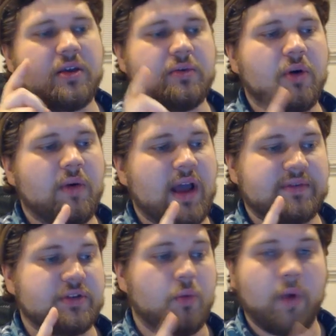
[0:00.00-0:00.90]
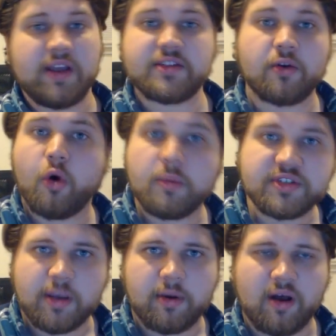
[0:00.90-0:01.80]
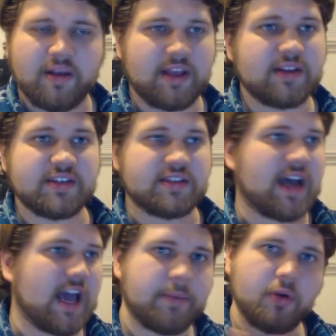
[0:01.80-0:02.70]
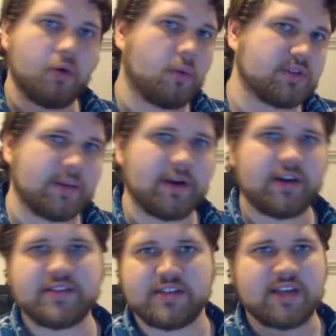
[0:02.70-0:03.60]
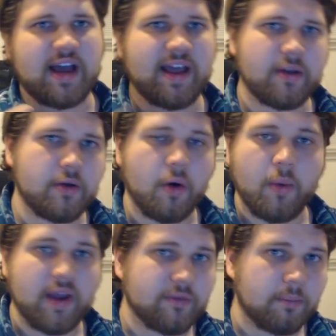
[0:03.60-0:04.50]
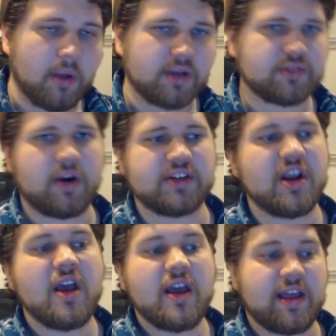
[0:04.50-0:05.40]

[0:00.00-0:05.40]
You don't have to waste a normal summon on it. It doesn't tie up your normal summon. It doesn't tie you away from boss rush.